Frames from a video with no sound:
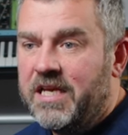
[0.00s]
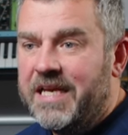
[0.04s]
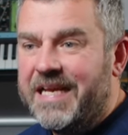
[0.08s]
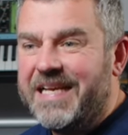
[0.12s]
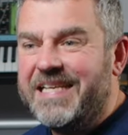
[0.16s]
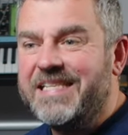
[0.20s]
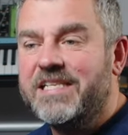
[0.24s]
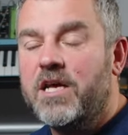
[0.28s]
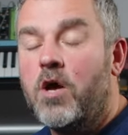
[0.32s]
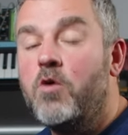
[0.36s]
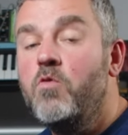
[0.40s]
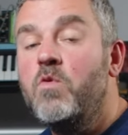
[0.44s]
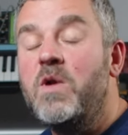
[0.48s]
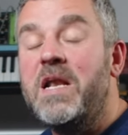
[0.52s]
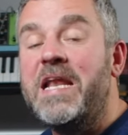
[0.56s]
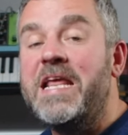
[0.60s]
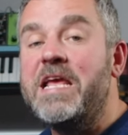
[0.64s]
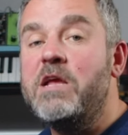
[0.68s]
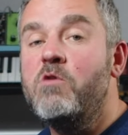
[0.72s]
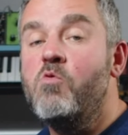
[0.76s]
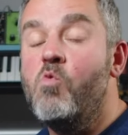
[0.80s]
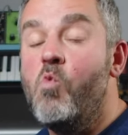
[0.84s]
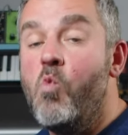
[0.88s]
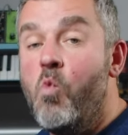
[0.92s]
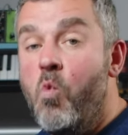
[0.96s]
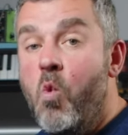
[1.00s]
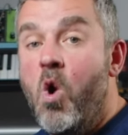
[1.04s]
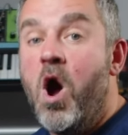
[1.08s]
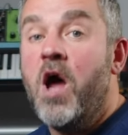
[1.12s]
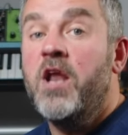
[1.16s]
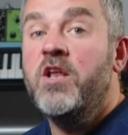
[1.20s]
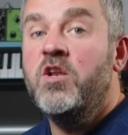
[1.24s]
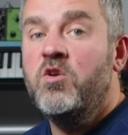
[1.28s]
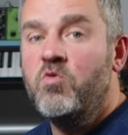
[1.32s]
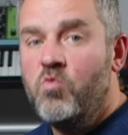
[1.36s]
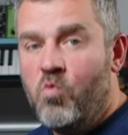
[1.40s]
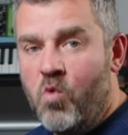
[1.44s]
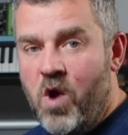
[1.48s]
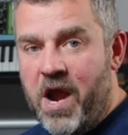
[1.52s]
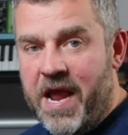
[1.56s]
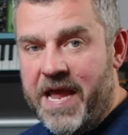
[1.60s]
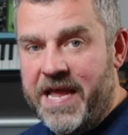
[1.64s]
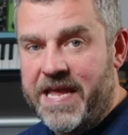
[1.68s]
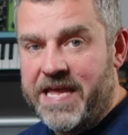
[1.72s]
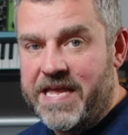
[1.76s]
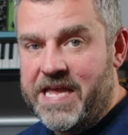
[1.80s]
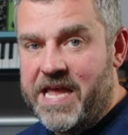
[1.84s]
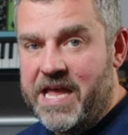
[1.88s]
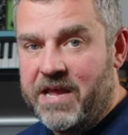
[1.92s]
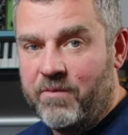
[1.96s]
is only one one
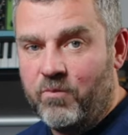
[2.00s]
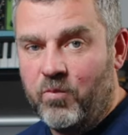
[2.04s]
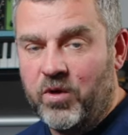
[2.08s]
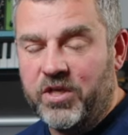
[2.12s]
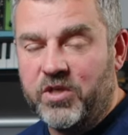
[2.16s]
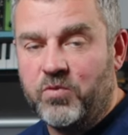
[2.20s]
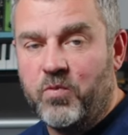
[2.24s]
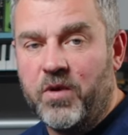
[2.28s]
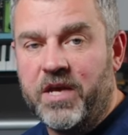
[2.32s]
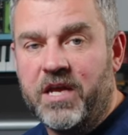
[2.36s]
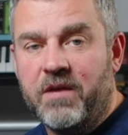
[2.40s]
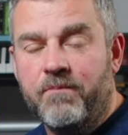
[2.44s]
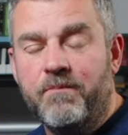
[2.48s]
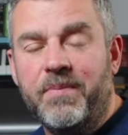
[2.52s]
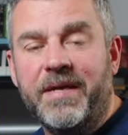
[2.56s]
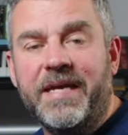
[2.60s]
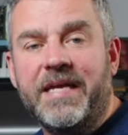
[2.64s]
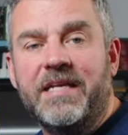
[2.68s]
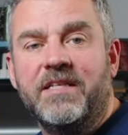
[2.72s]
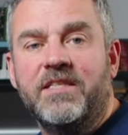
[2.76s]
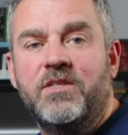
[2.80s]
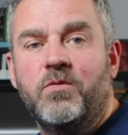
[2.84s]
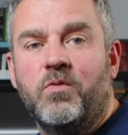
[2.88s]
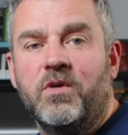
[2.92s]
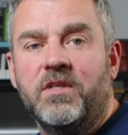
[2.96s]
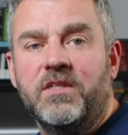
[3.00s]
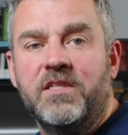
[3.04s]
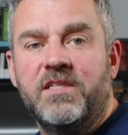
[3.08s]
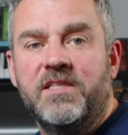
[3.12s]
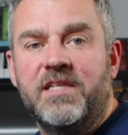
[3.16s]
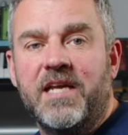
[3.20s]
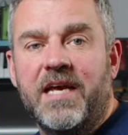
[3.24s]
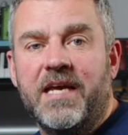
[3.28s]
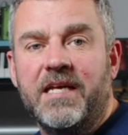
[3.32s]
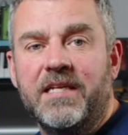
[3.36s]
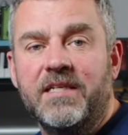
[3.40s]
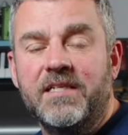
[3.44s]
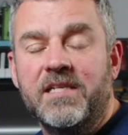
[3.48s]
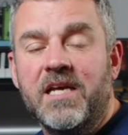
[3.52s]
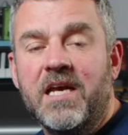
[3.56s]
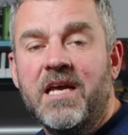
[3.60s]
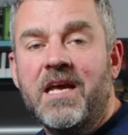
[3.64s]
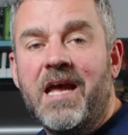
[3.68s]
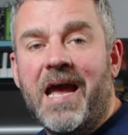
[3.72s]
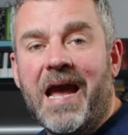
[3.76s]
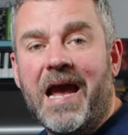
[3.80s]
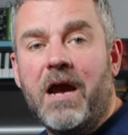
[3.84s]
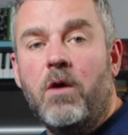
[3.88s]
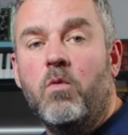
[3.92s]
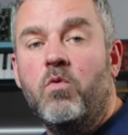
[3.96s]
way in which we can begin to understand
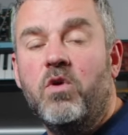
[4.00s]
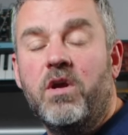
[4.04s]
how